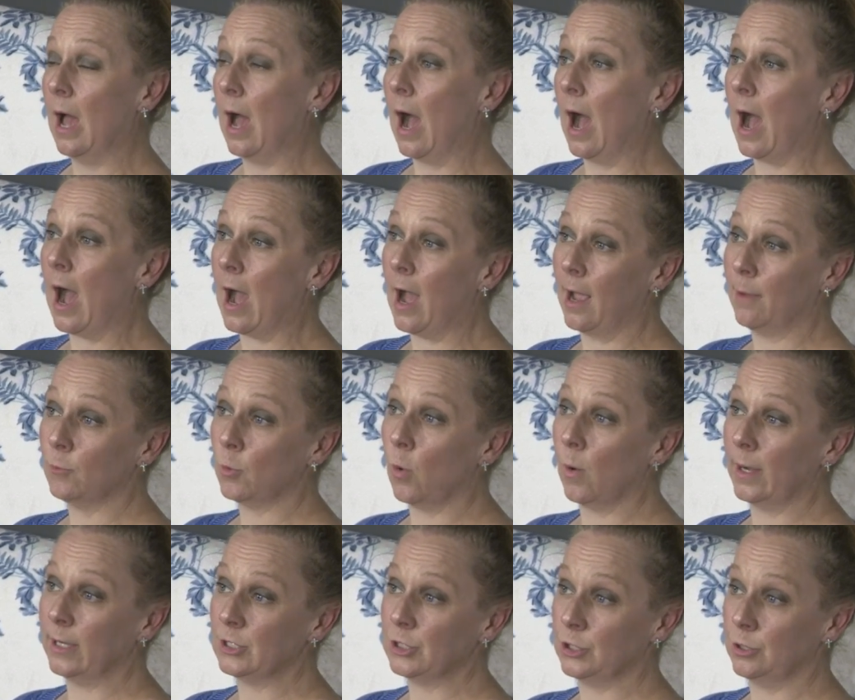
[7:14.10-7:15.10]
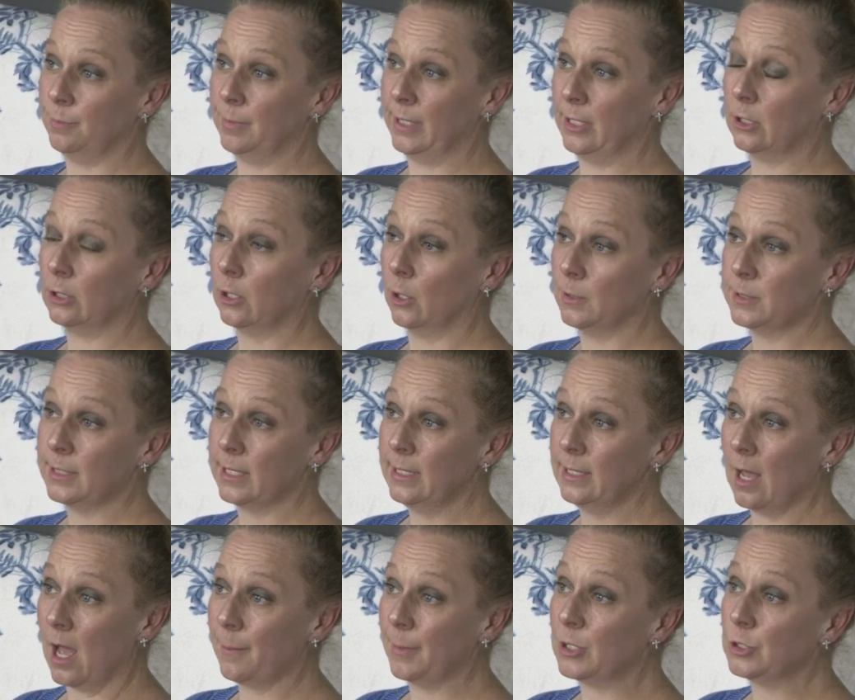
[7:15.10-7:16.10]
I'm going to be
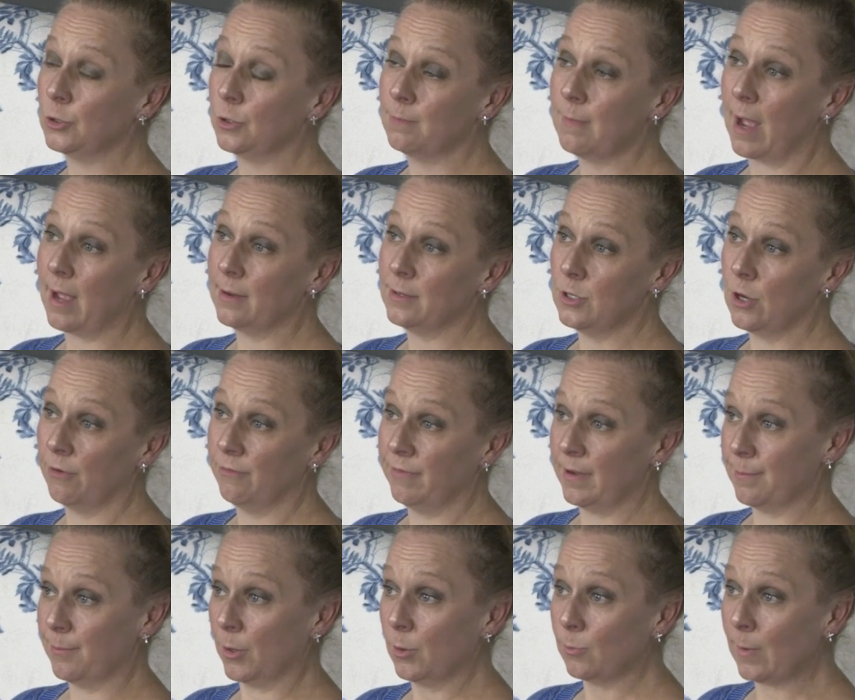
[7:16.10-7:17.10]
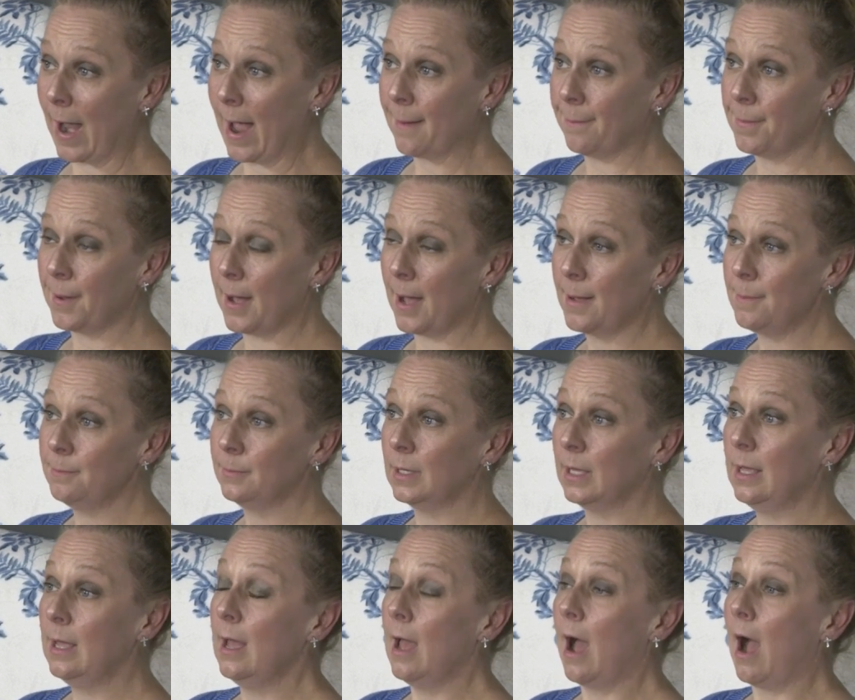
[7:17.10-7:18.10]
closing up and doing my November wrap up.
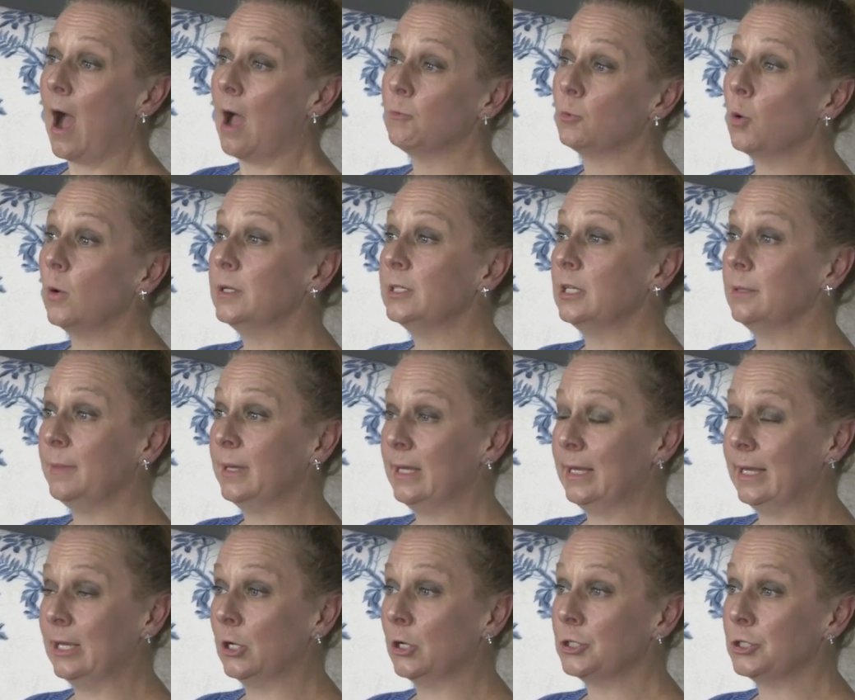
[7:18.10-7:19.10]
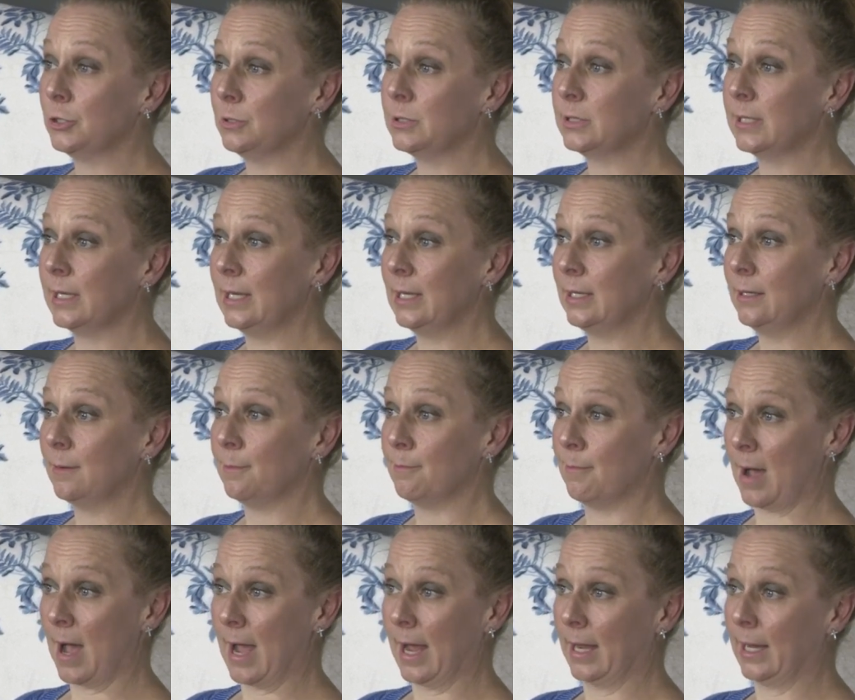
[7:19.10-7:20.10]
I'm going to be introducing
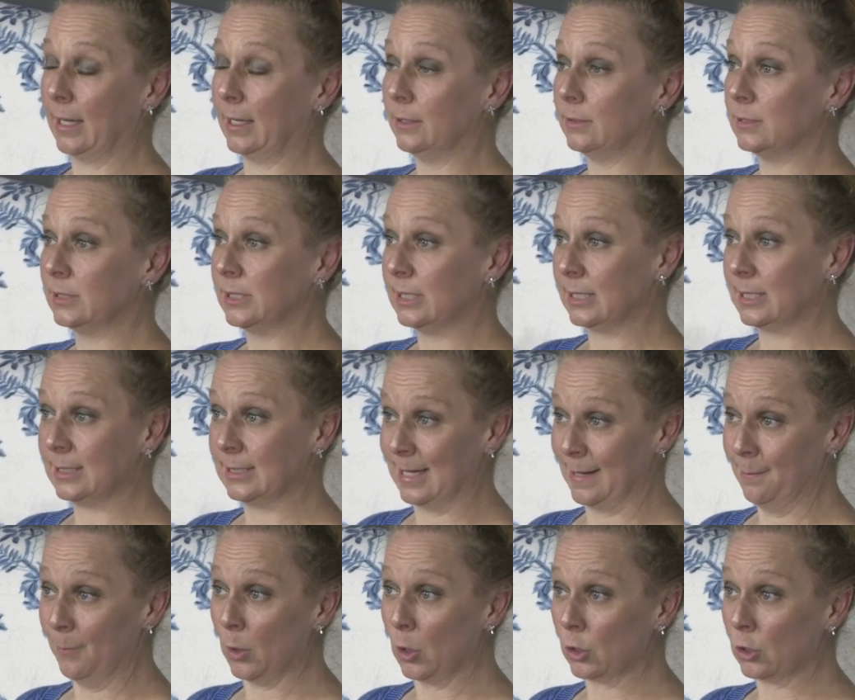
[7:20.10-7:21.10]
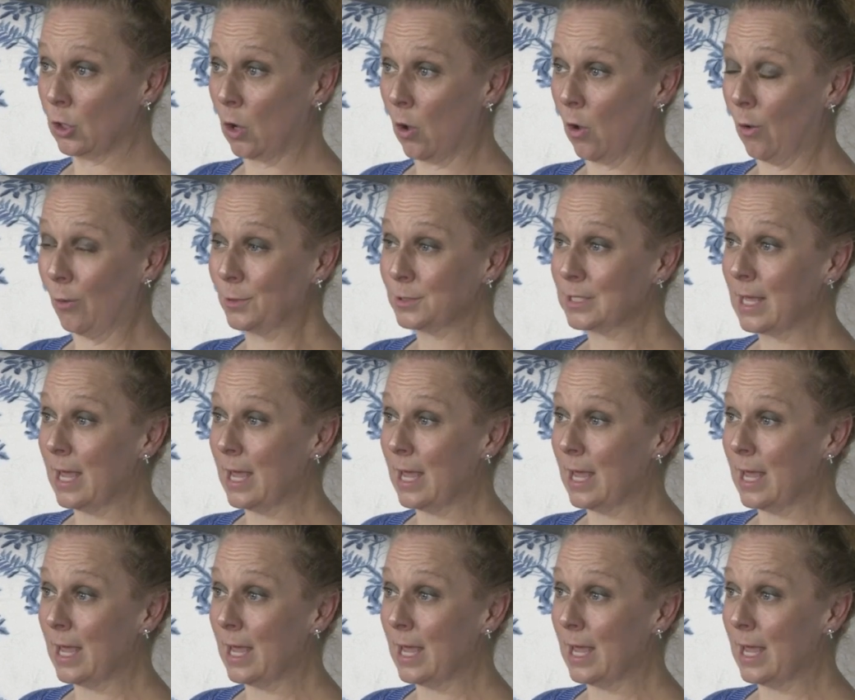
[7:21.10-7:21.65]
my December goals,